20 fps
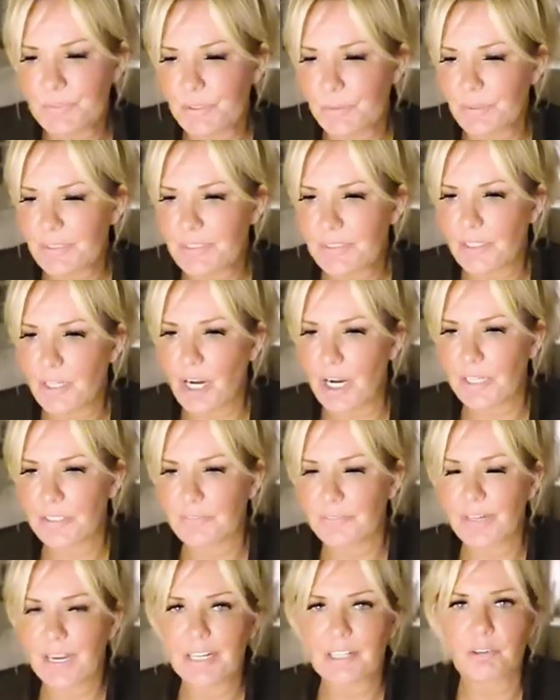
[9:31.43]
So it's a kind
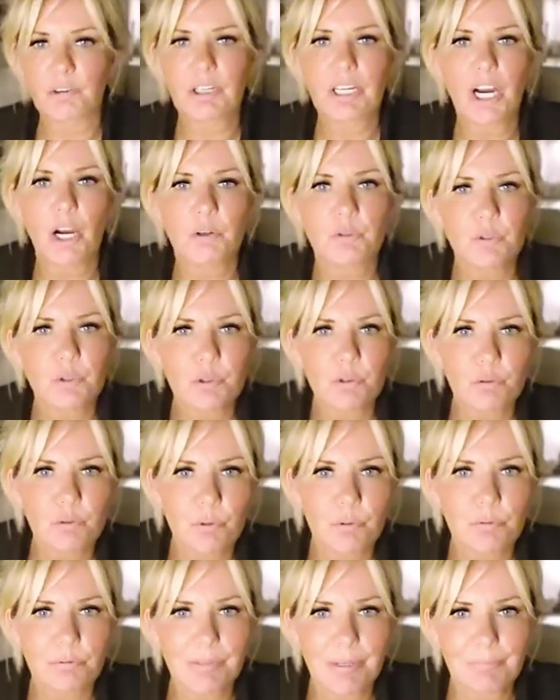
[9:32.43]
of
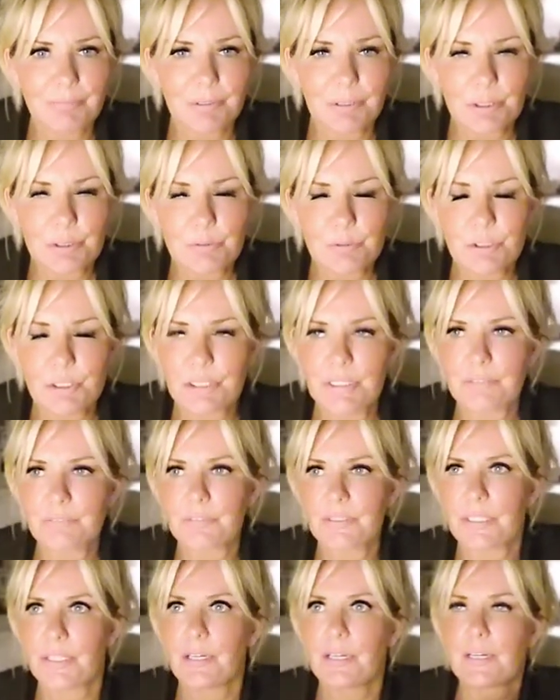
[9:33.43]
agricultural revolution, if
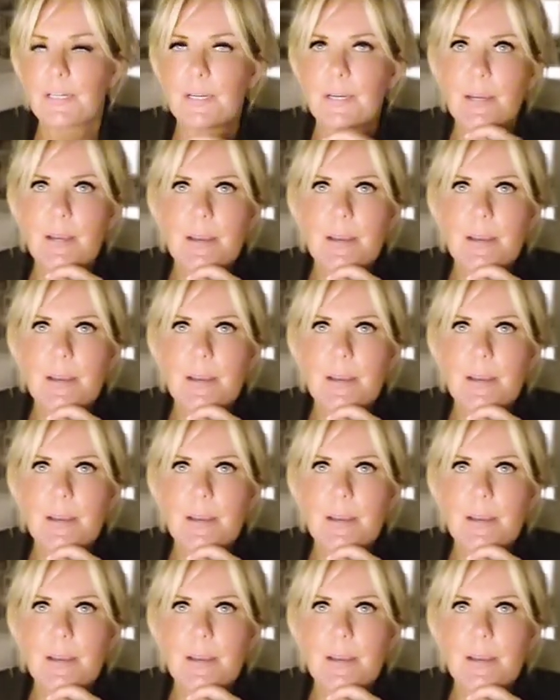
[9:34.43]
you like.